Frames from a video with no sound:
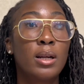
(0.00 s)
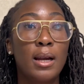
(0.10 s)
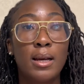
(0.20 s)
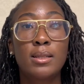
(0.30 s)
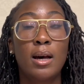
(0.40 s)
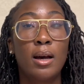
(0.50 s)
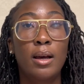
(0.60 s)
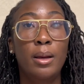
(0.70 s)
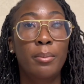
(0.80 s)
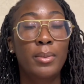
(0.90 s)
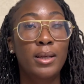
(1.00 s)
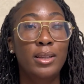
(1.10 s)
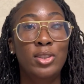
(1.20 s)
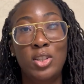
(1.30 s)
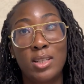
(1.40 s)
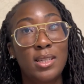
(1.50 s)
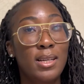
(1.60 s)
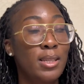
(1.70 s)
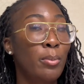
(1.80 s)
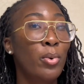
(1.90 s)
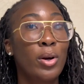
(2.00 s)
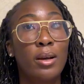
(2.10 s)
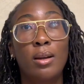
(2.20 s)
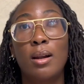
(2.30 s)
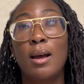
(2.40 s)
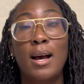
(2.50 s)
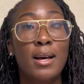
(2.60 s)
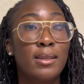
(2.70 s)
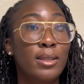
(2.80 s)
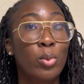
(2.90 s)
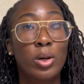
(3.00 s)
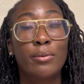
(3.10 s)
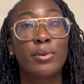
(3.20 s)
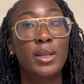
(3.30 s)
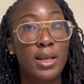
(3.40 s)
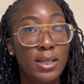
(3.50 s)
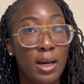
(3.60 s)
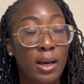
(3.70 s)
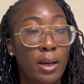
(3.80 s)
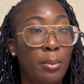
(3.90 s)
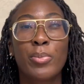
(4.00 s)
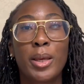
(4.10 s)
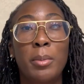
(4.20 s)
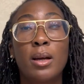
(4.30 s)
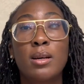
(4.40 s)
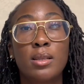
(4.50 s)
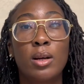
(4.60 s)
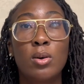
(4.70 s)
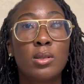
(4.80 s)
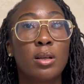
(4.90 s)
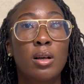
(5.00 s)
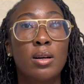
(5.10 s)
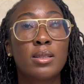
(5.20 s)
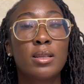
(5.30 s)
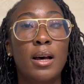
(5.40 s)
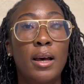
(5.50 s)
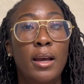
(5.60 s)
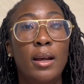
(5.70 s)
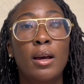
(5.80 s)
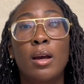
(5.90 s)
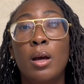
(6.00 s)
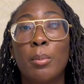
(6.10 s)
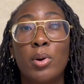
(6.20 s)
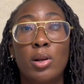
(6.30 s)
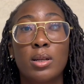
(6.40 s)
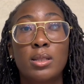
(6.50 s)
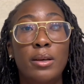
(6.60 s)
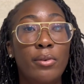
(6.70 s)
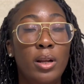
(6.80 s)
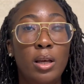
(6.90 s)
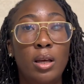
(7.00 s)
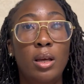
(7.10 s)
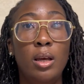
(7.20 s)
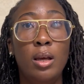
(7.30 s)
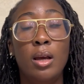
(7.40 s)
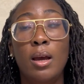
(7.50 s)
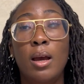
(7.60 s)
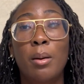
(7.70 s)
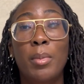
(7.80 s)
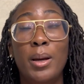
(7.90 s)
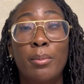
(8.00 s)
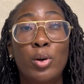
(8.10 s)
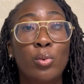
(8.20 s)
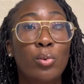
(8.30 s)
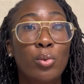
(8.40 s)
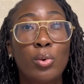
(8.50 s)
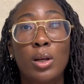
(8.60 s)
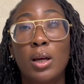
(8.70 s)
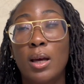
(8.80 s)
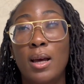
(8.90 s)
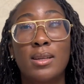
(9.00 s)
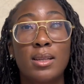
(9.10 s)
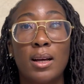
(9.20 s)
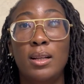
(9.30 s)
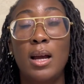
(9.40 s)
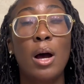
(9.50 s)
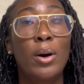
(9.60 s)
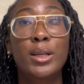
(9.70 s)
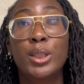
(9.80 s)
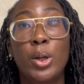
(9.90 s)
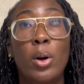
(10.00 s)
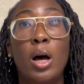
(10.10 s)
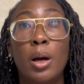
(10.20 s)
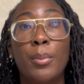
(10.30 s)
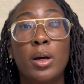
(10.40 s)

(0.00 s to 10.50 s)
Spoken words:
nighttime is just as important as the one for daytime because it goes alongside productivity, my mood, exactly how I show up